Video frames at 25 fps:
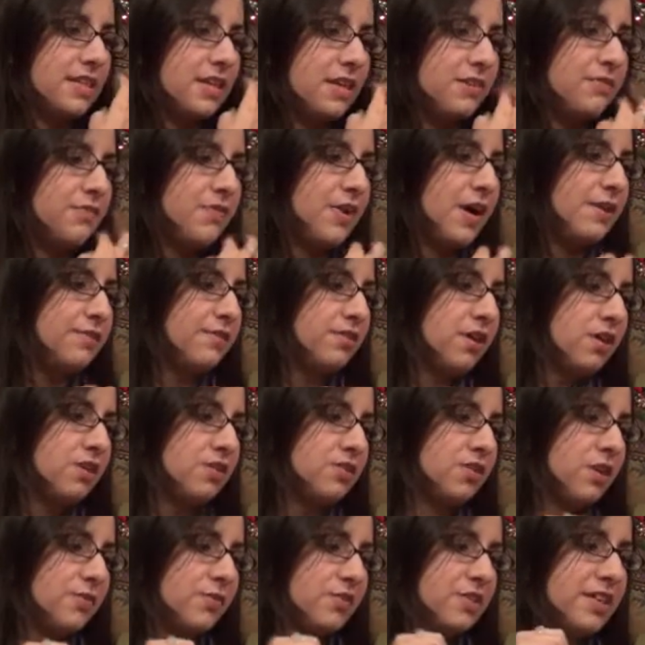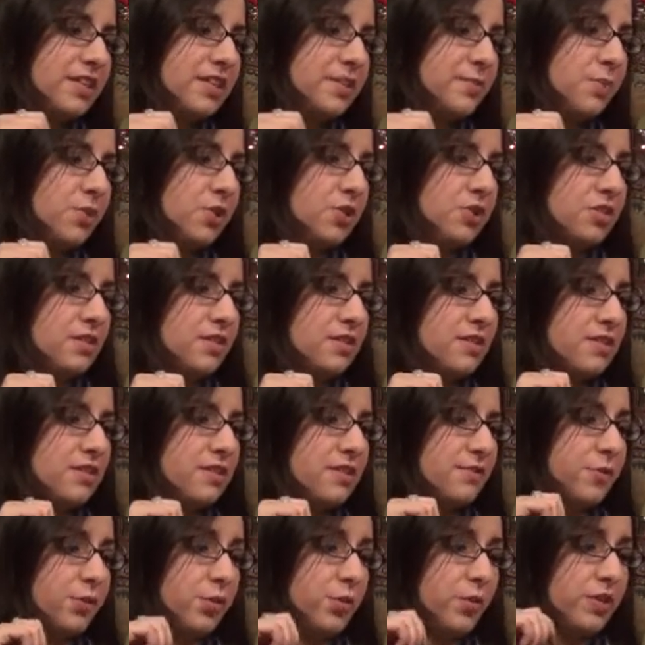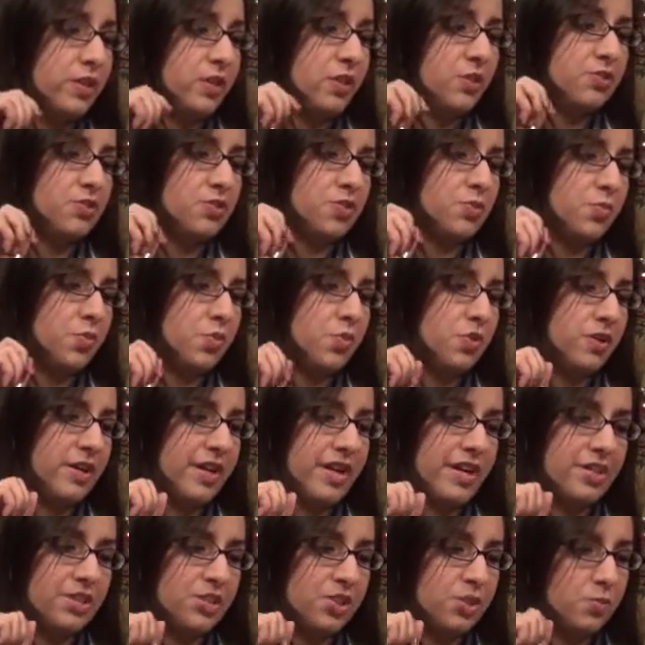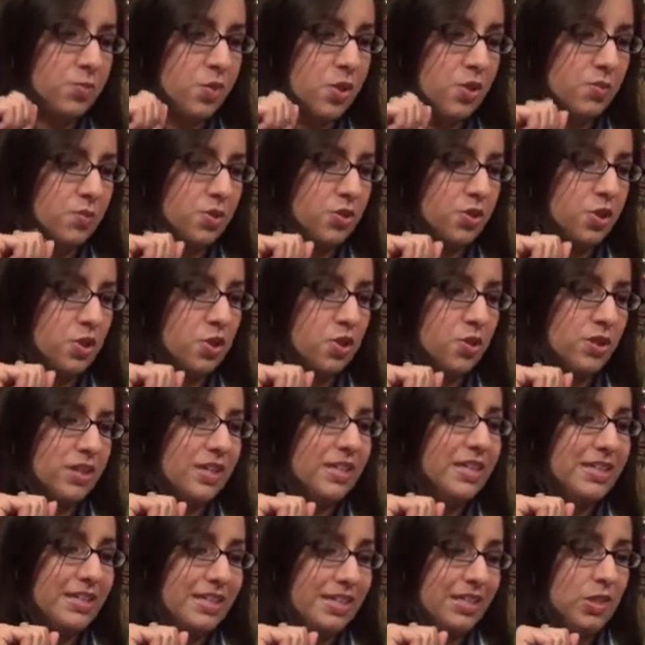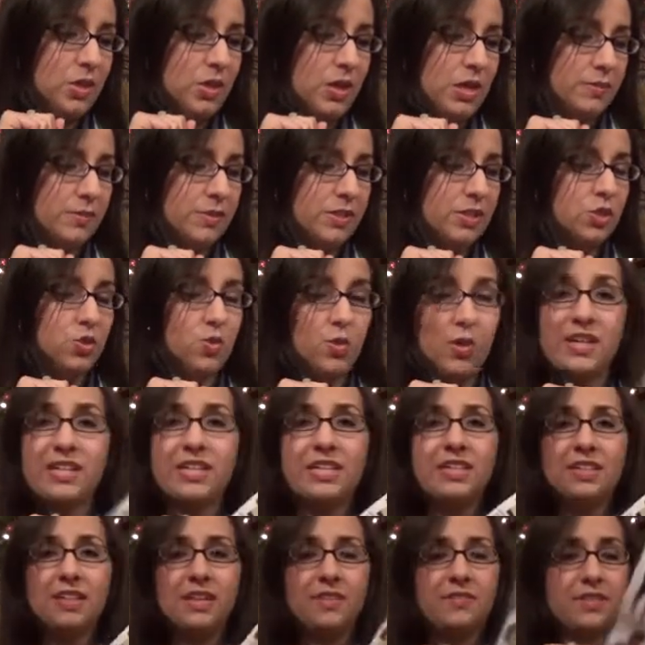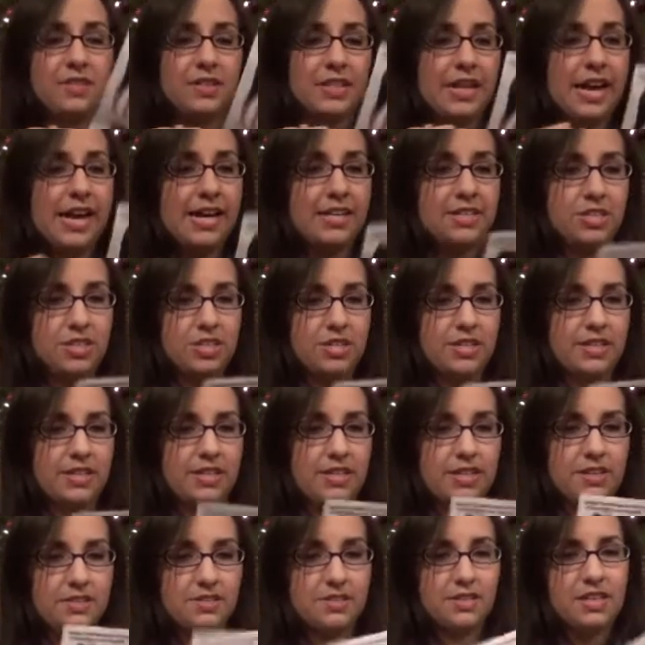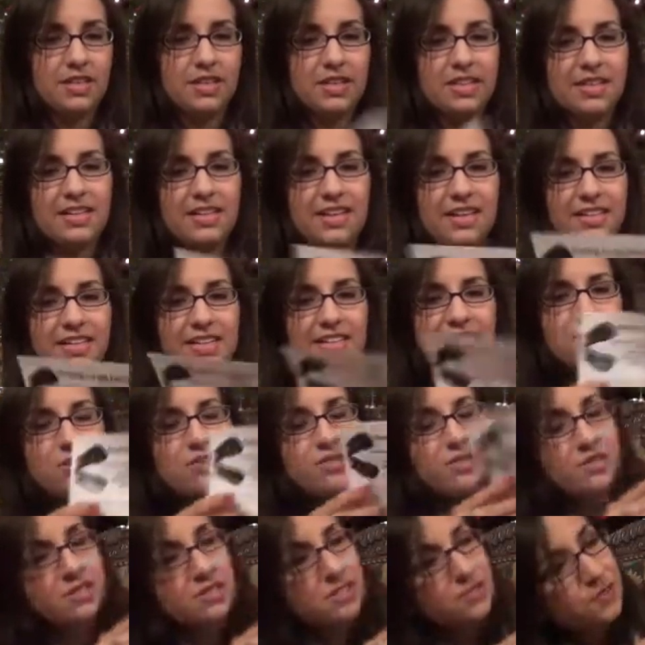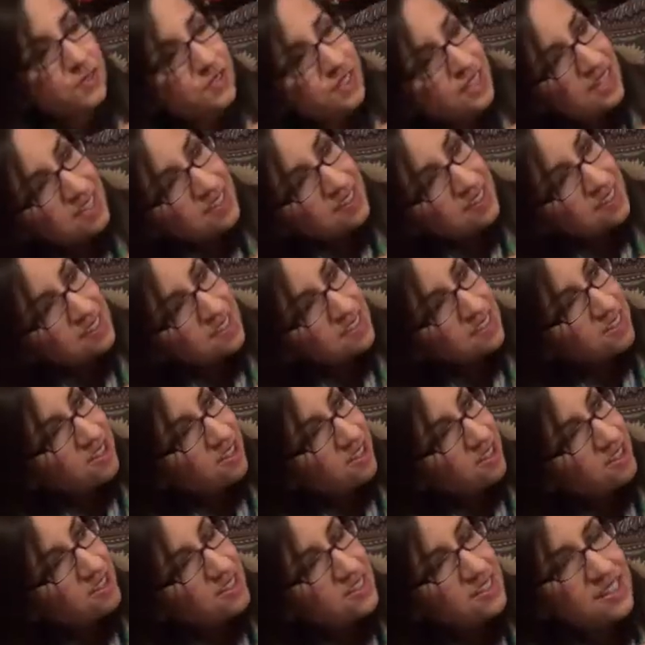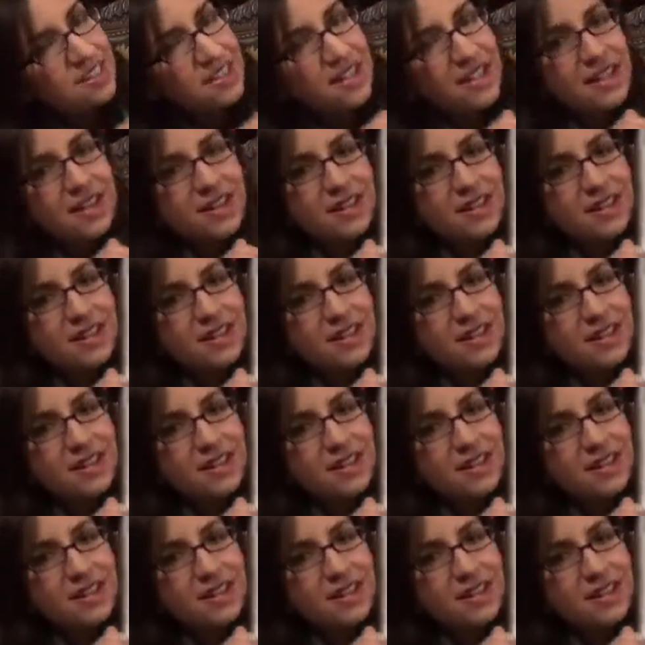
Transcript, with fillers: save $5 off your next purchase of $20 or more. Enter promo code EcoEmi2011 at checkout. And here are the different kinds of socks they